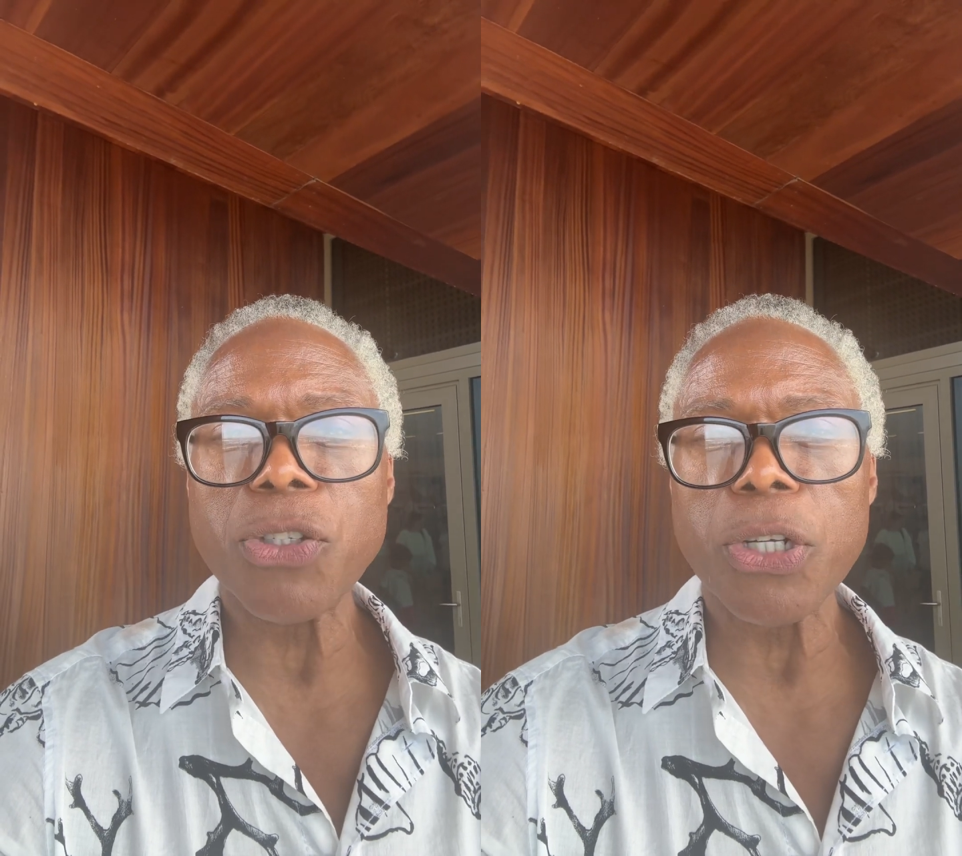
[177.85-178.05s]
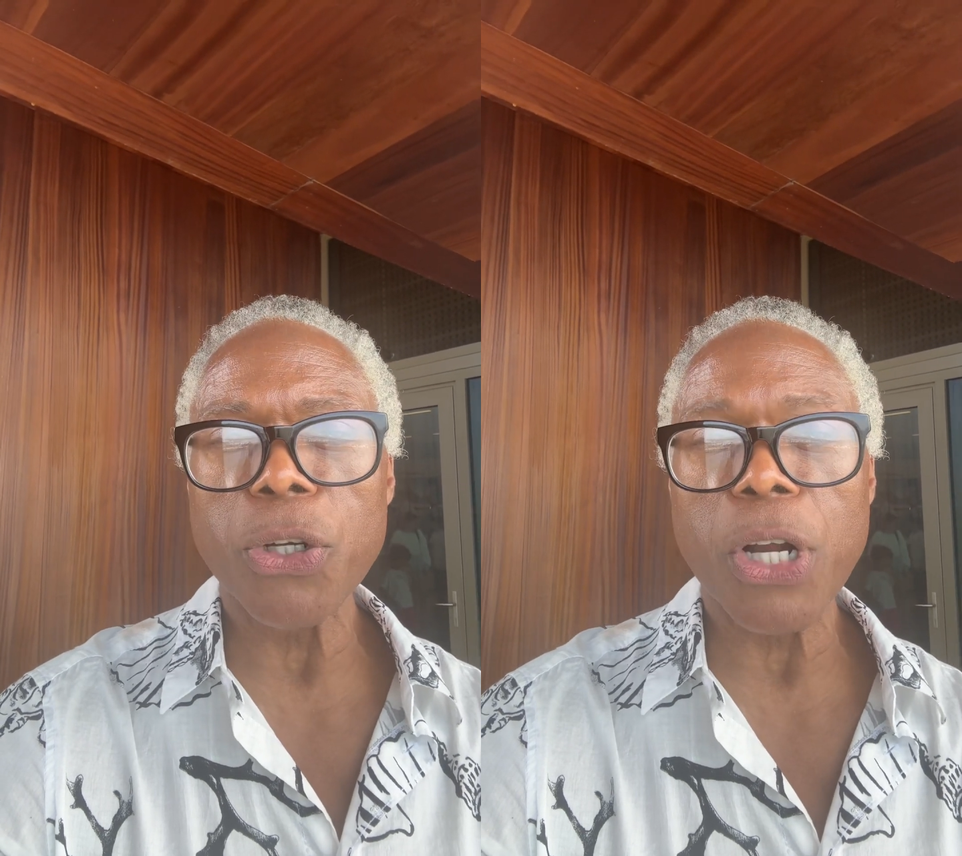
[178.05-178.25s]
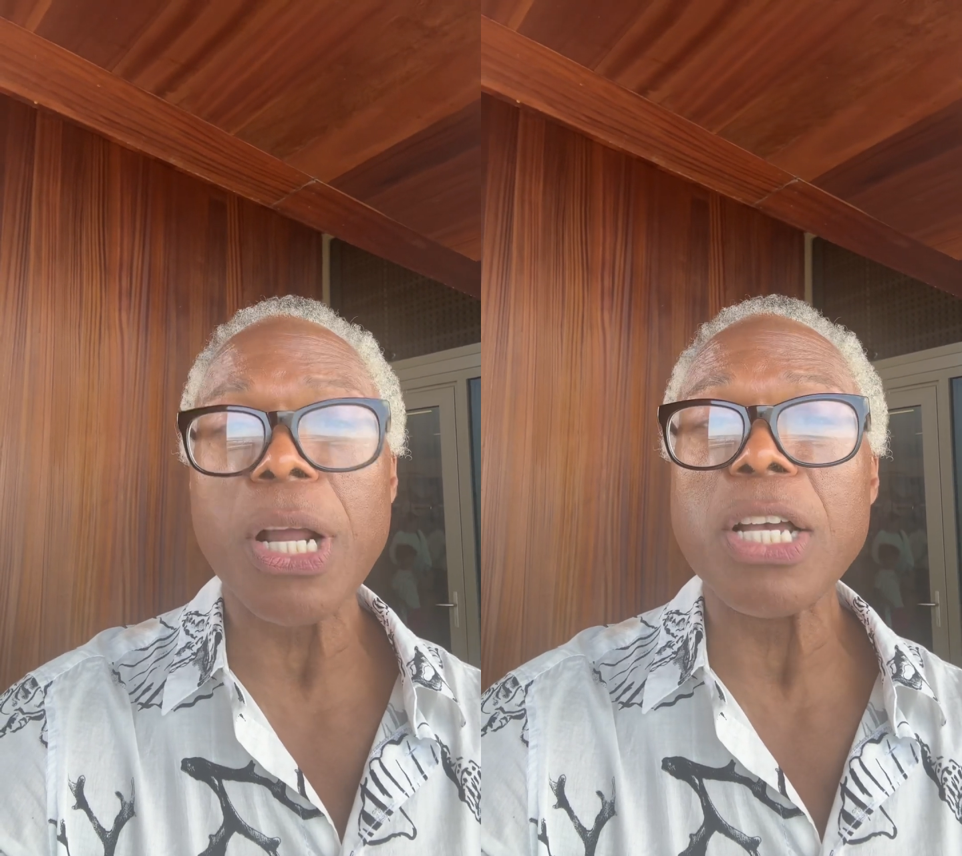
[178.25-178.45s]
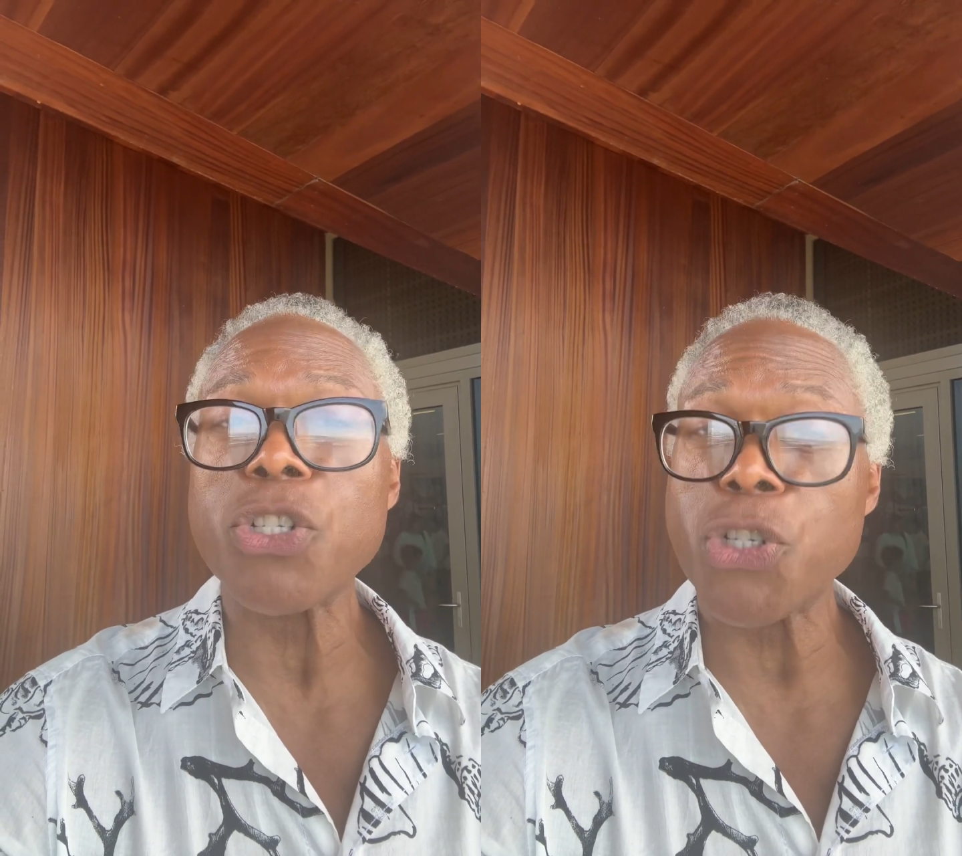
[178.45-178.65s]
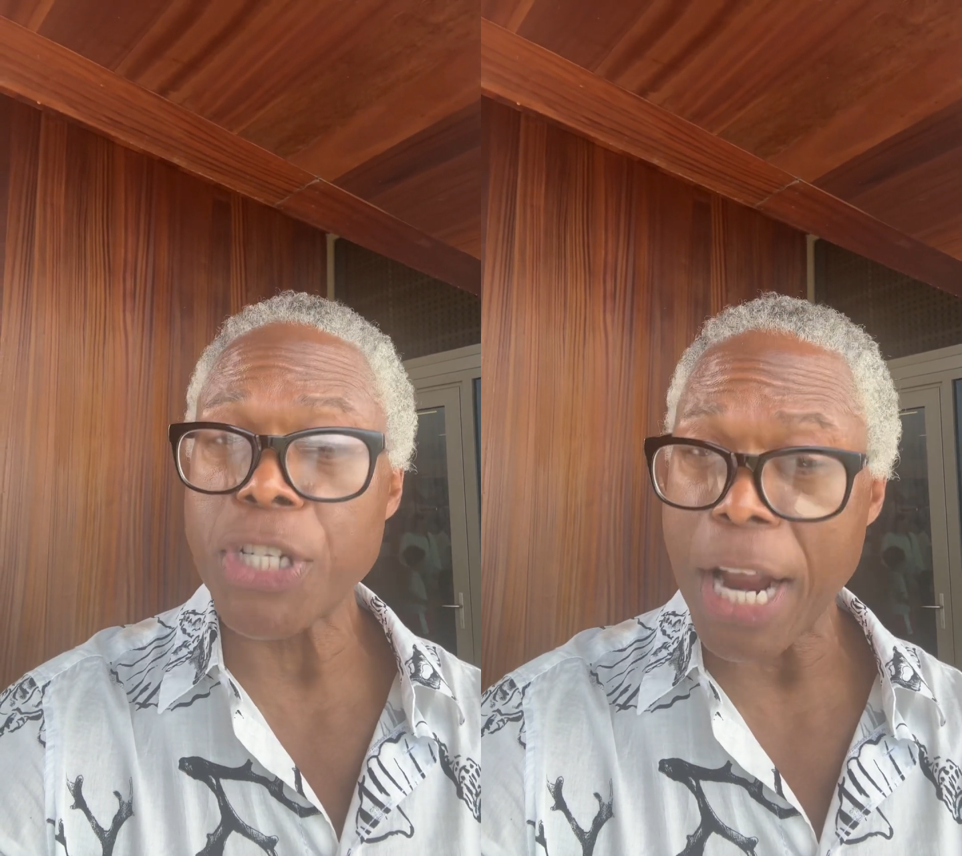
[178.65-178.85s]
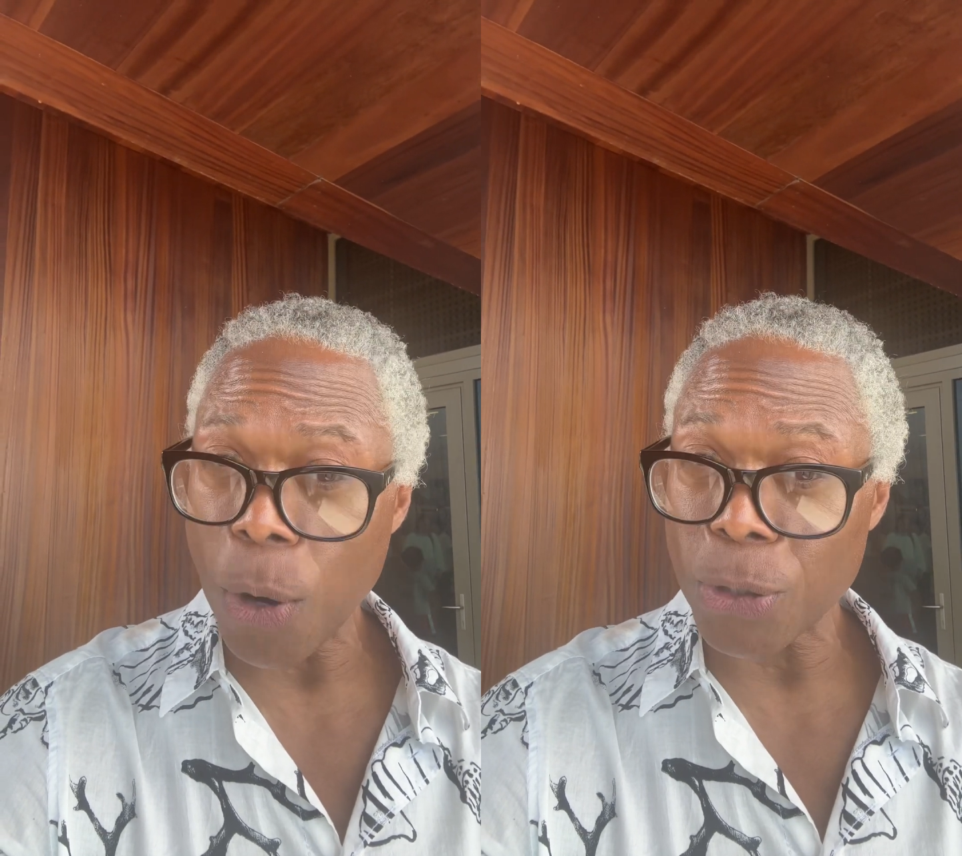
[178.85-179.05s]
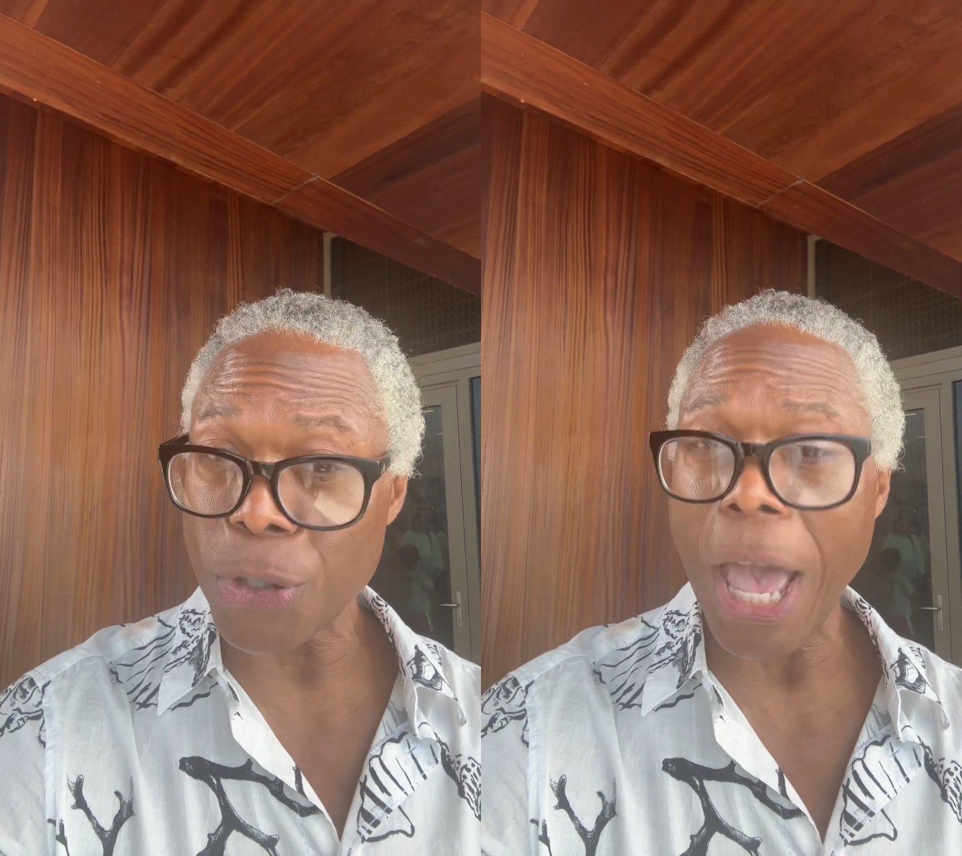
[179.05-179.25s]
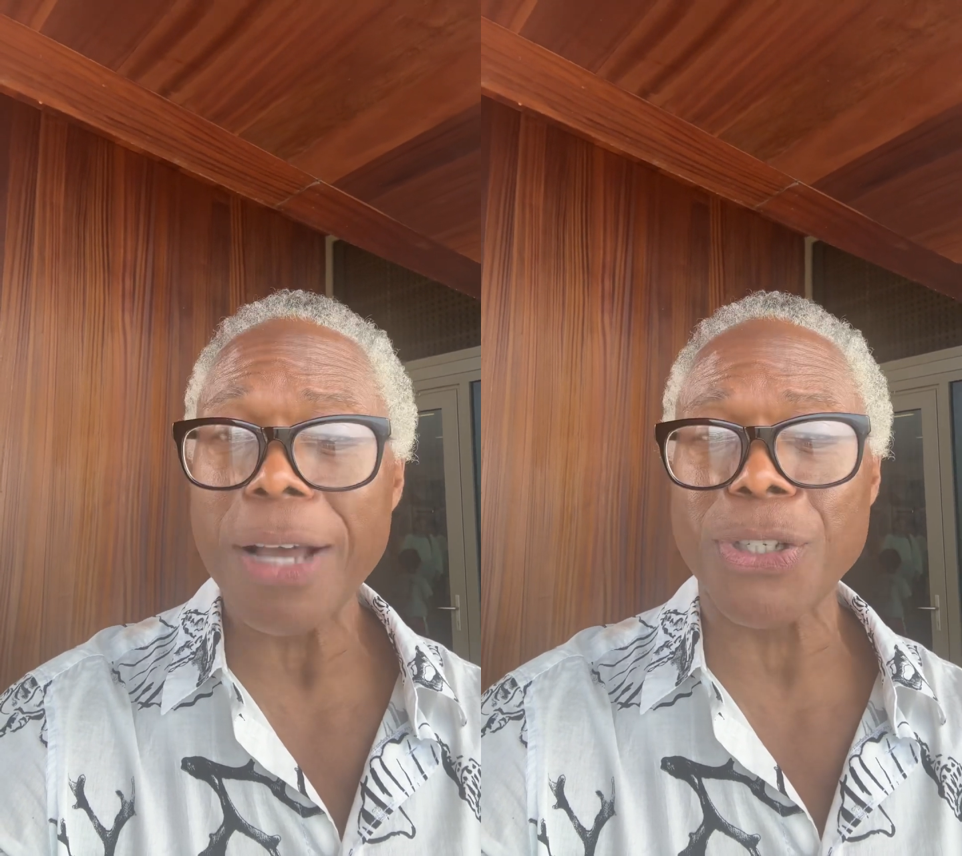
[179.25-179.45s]
Senator Darrell
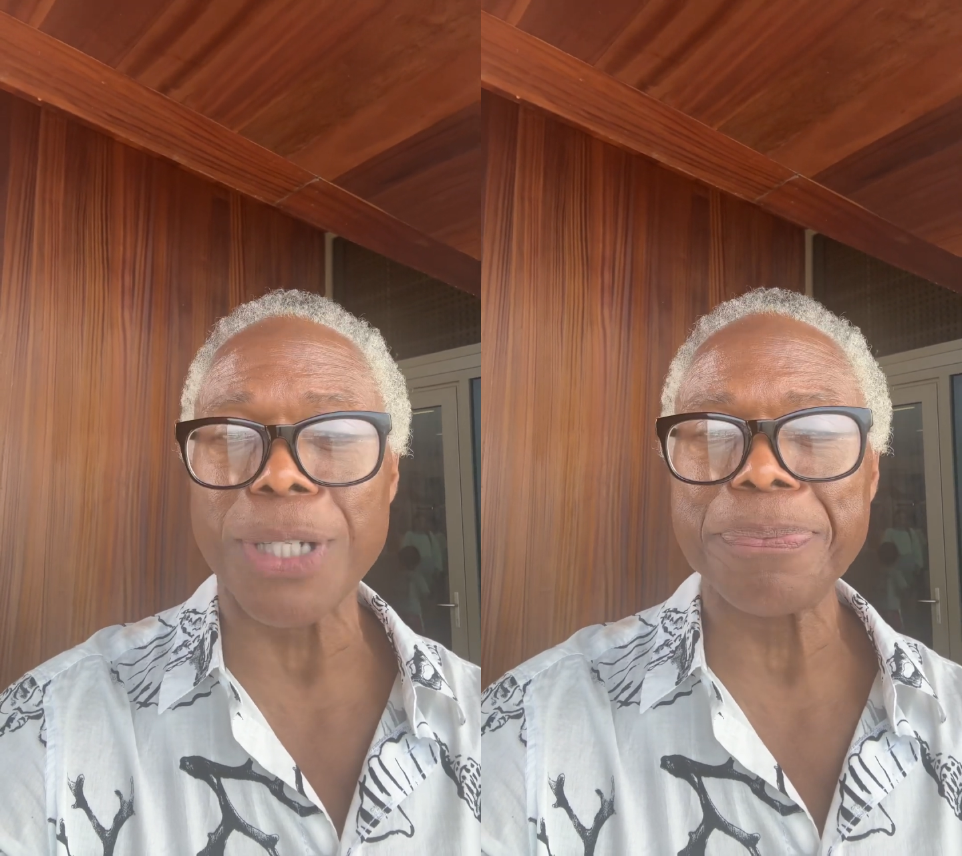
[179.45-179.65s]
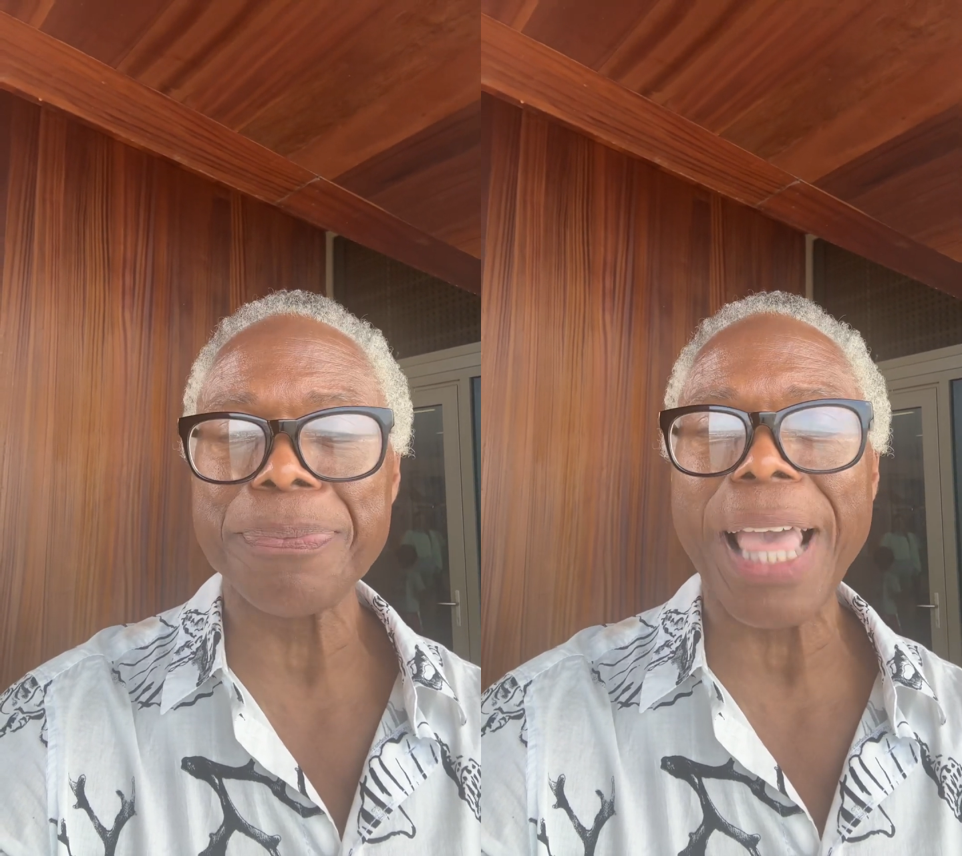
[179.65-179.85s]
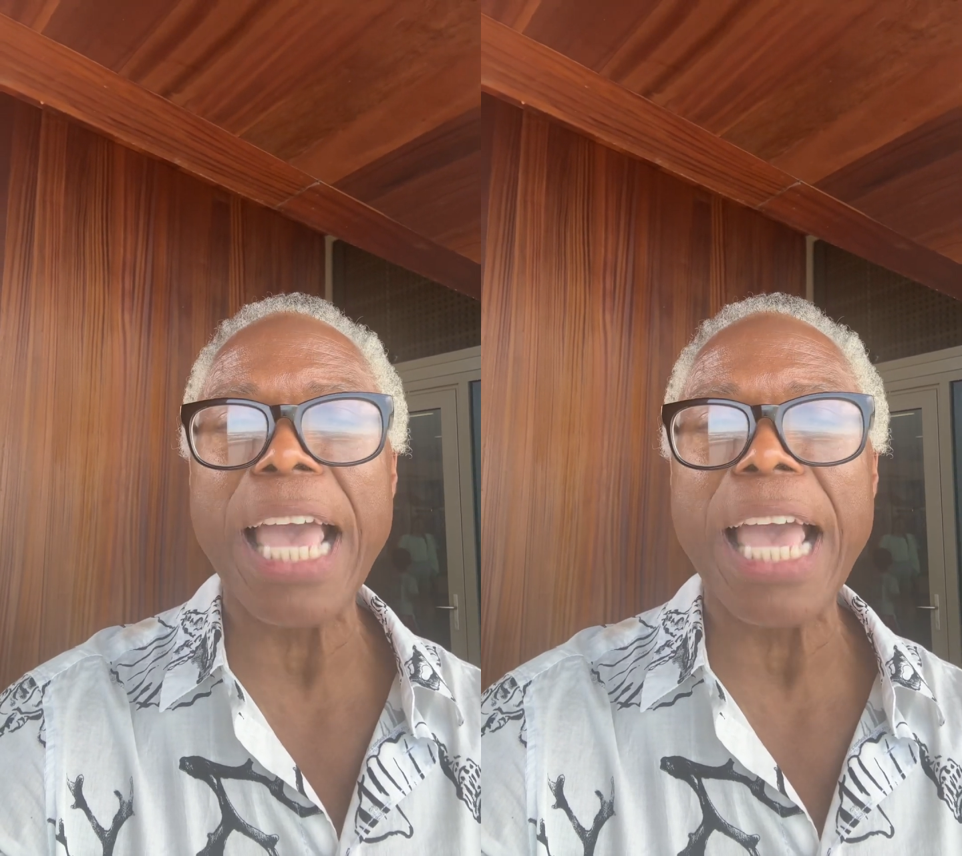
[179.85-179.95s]
Jackson,